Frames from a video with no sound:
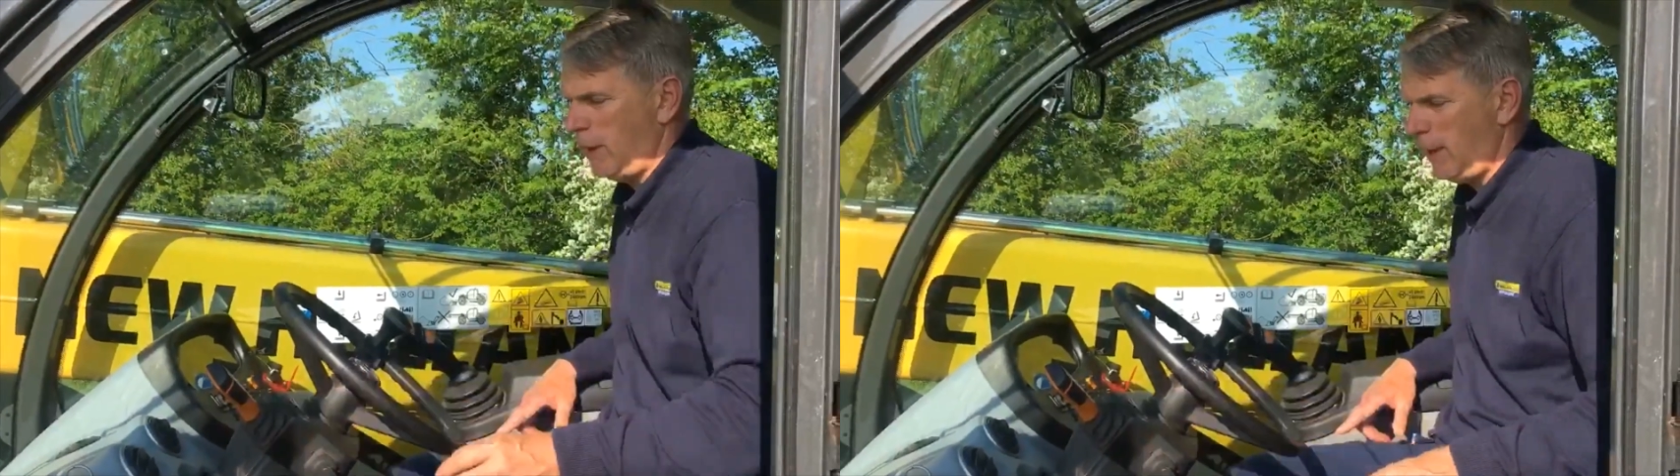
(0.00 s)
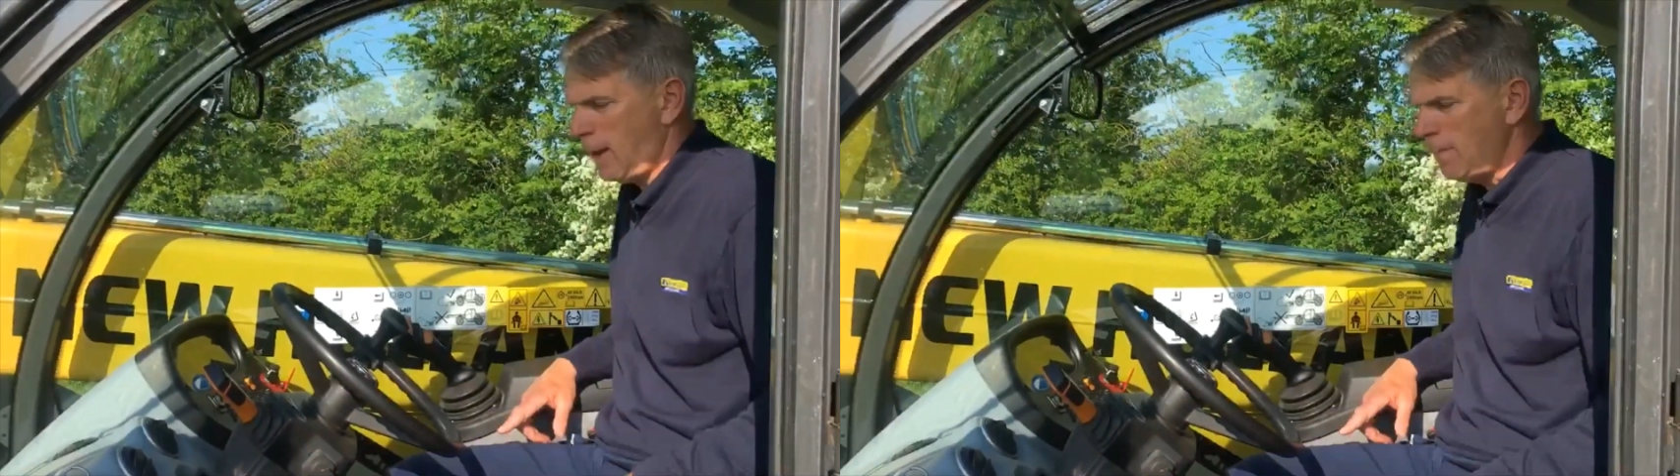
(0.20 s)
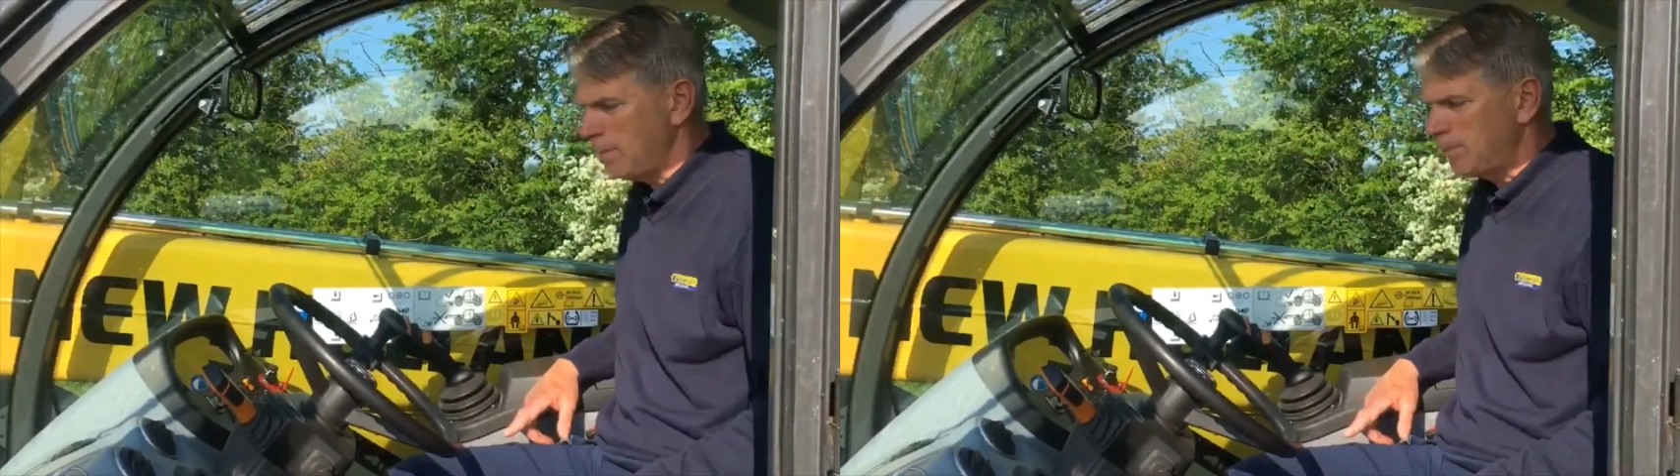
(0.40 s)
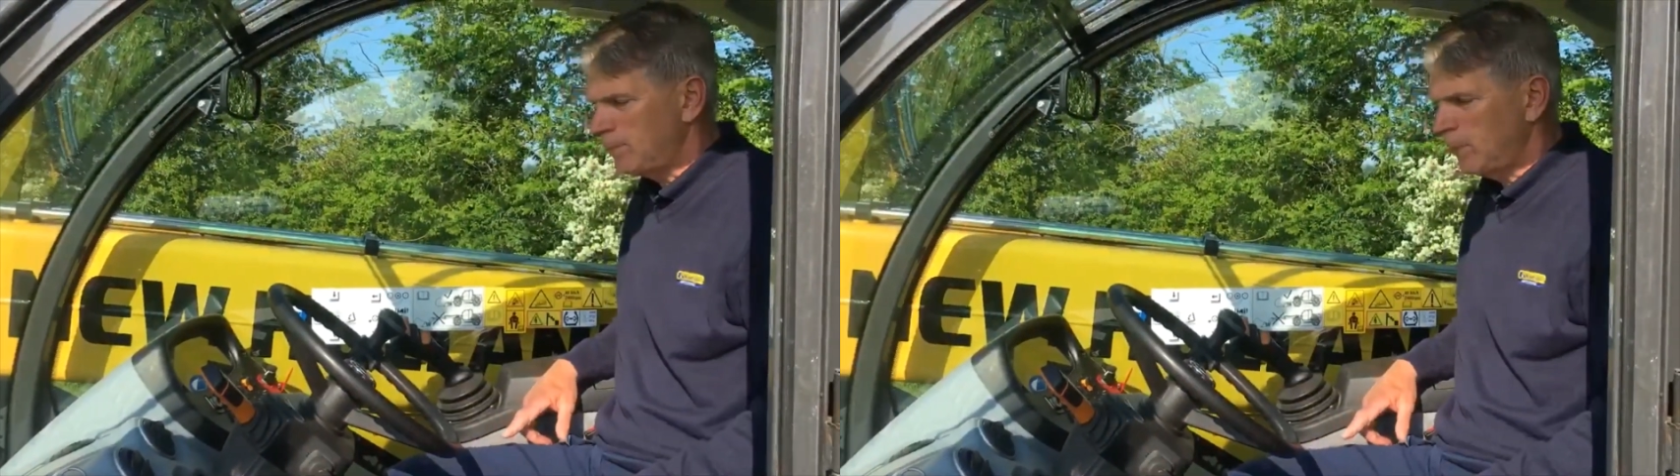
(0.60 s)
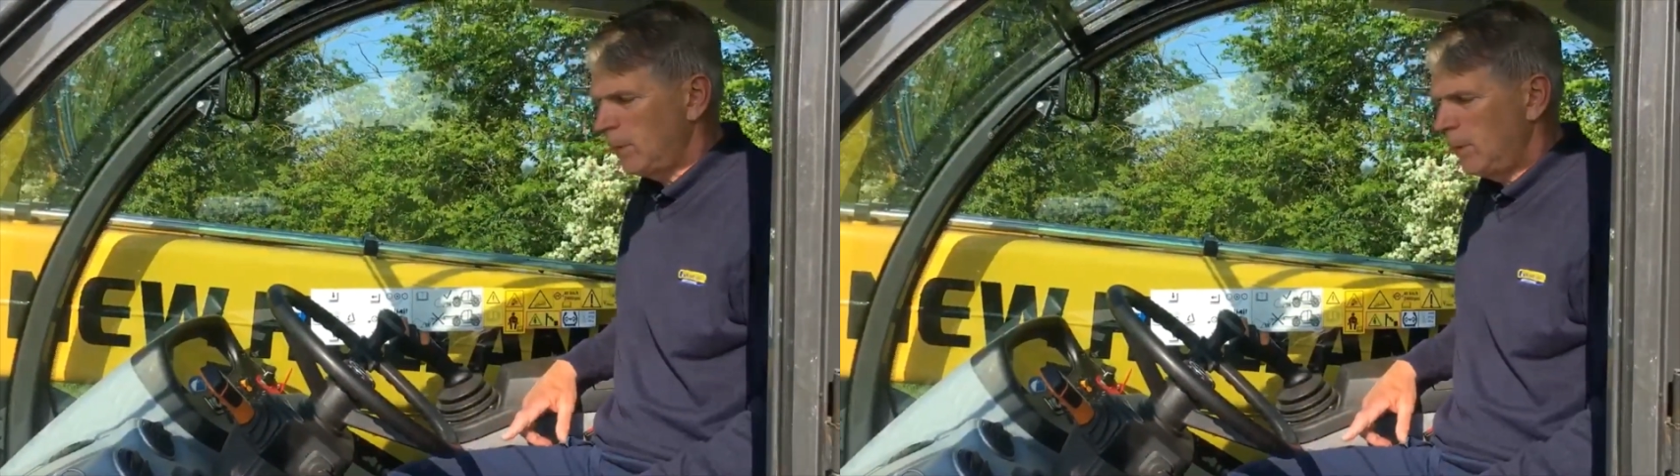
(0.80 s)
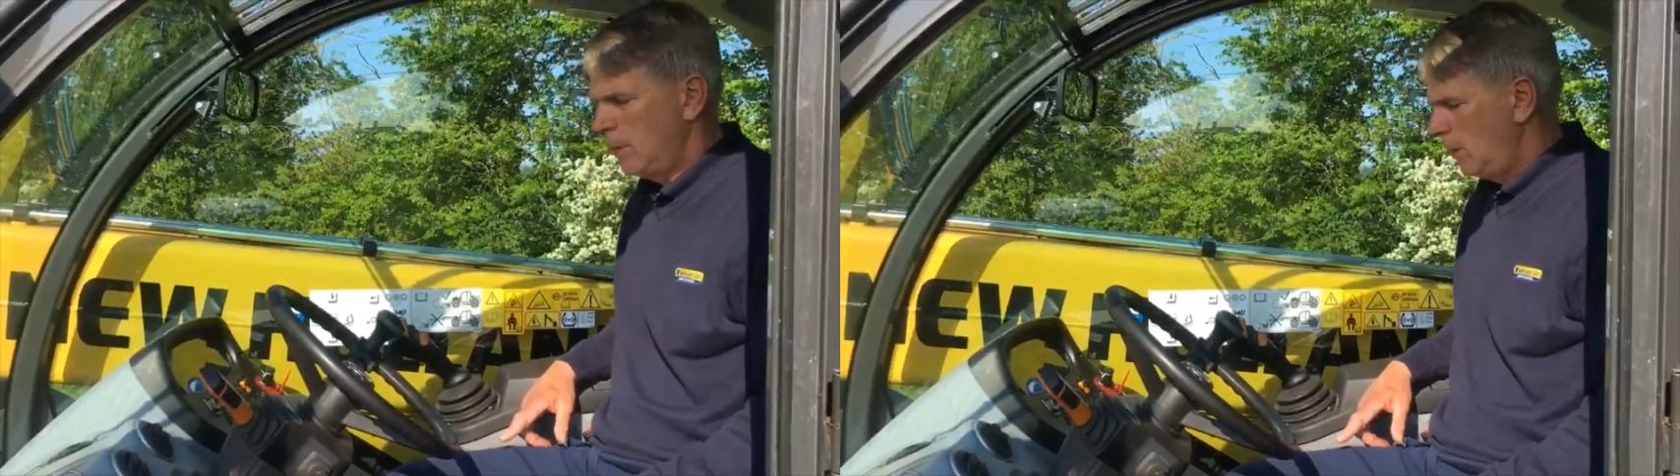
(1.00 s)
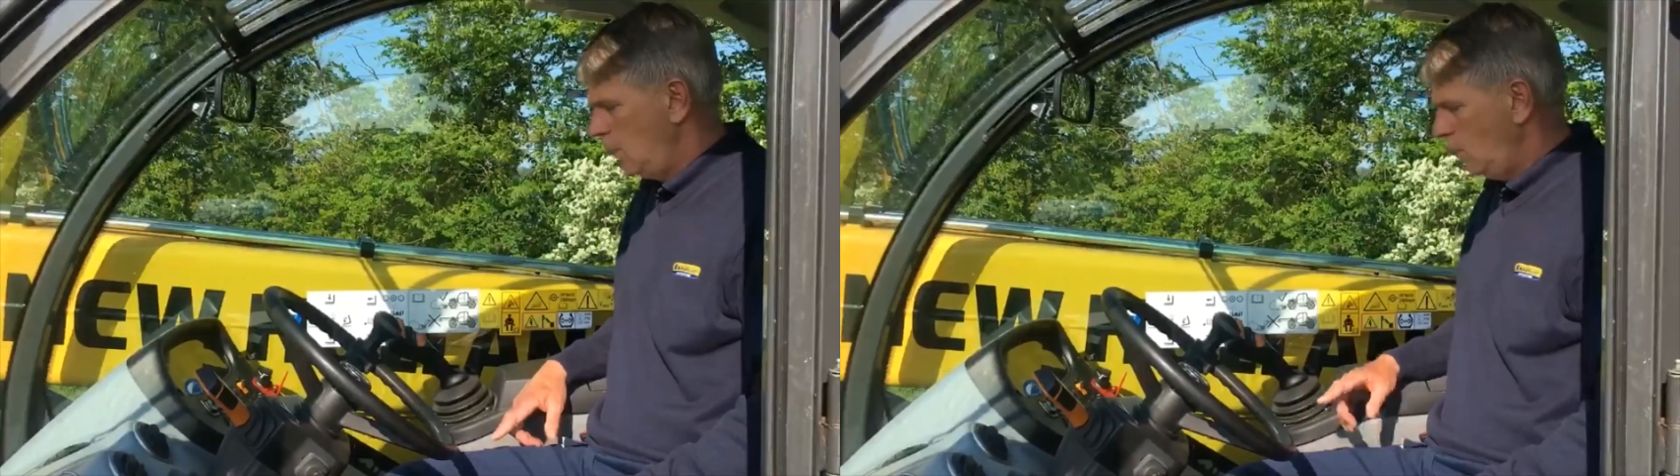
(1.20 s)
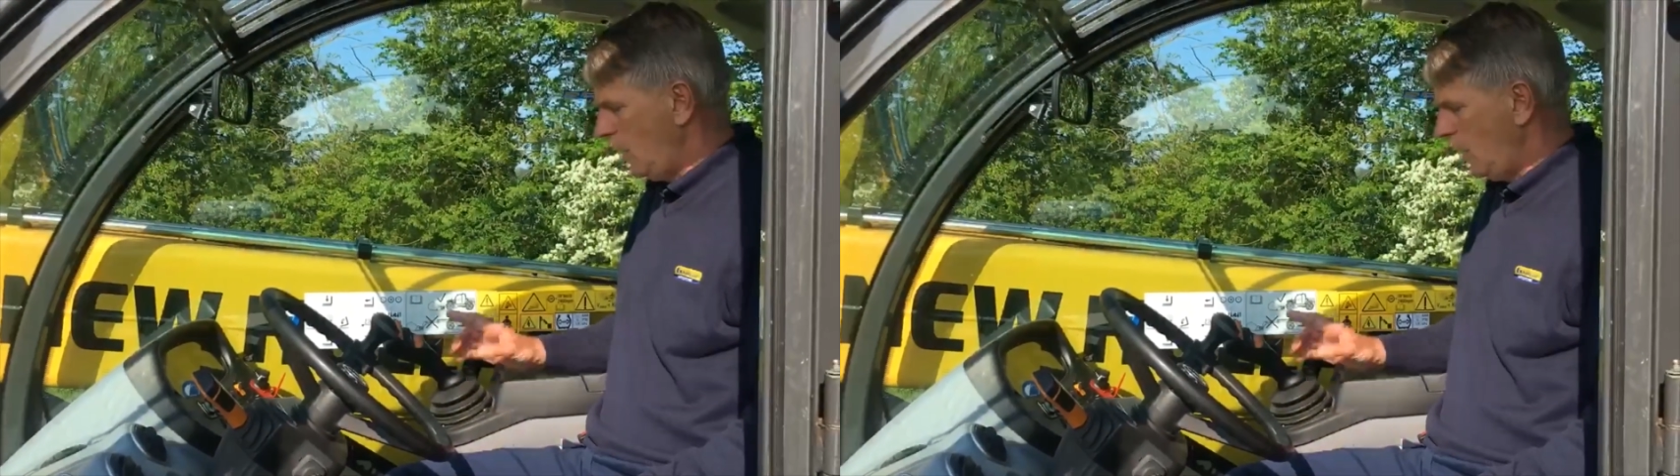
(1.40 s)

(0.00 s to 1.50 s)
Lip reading: here. We